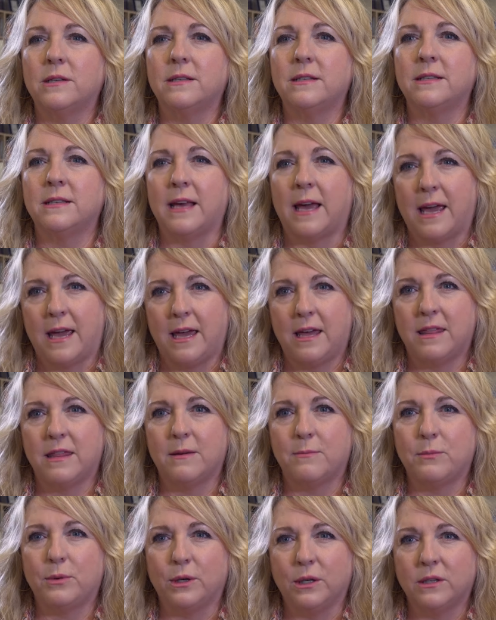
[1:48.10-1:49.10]
say
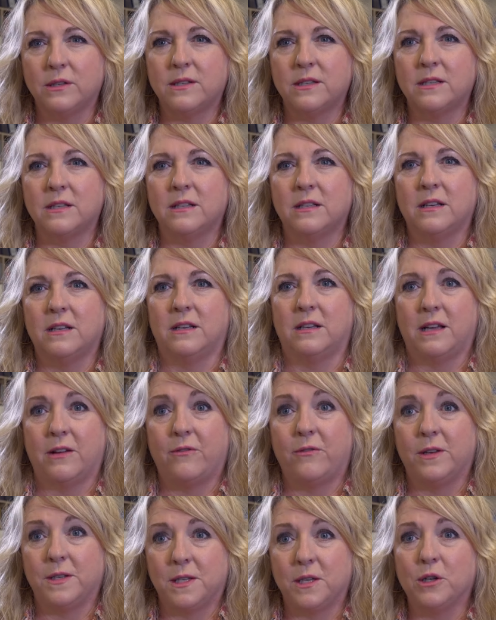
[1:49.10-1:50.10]
that books
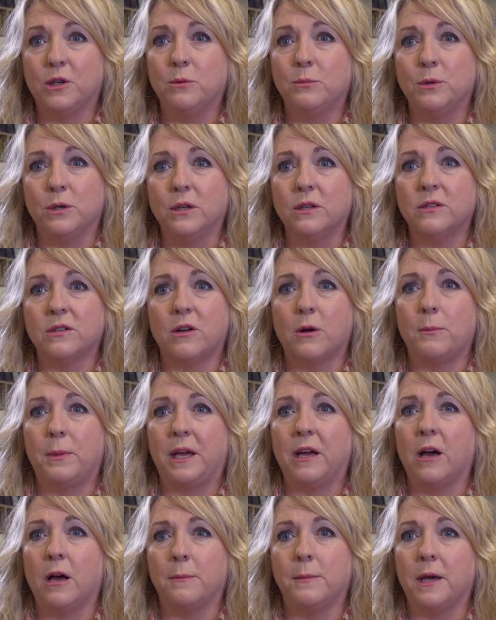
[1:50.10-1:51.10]
physical books are
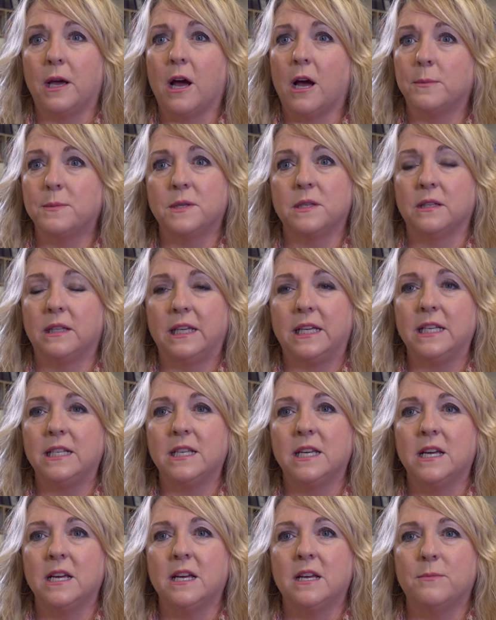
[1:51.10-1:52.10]
becoming obsolete,
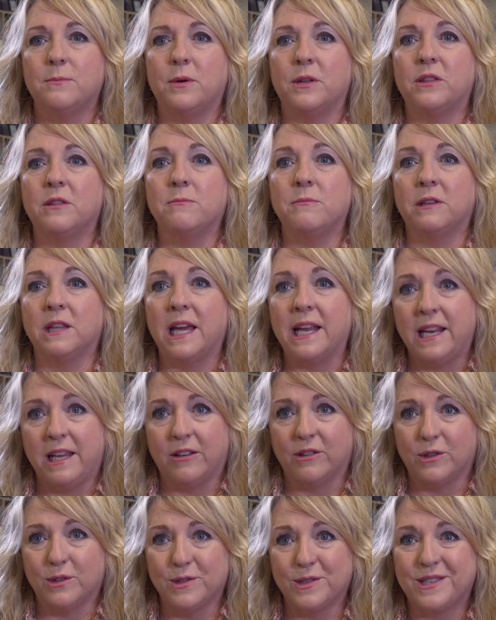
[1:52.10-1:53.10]
but the
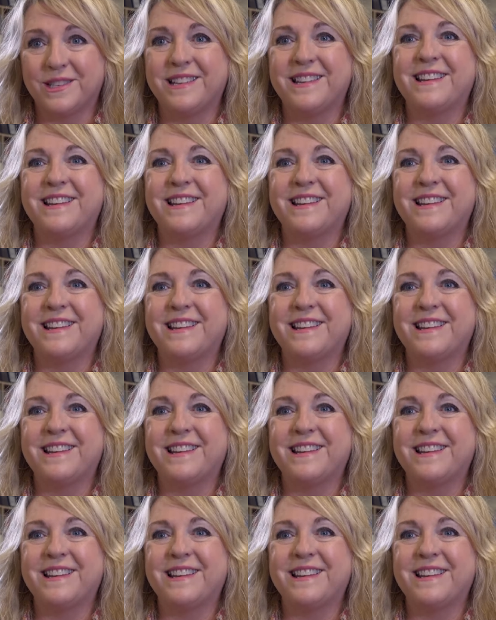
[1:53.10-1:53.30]
millennials